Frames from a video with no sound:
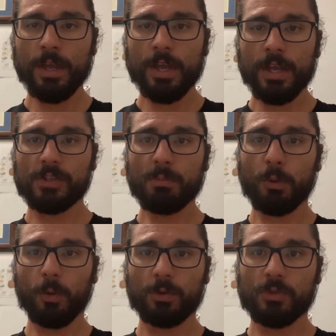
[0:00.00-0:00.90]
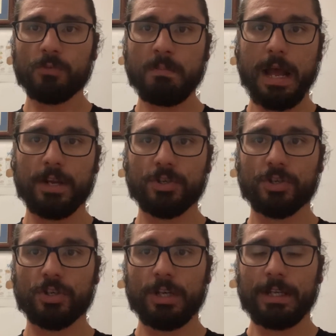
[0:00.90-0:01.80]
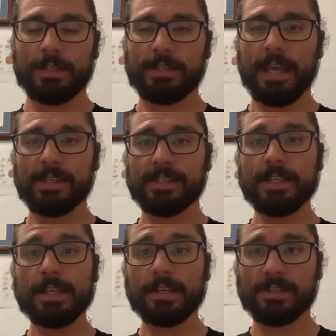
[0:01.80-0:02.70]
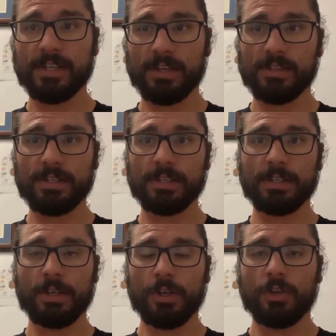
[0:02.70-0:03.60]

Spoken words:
It's important to match testing and assessing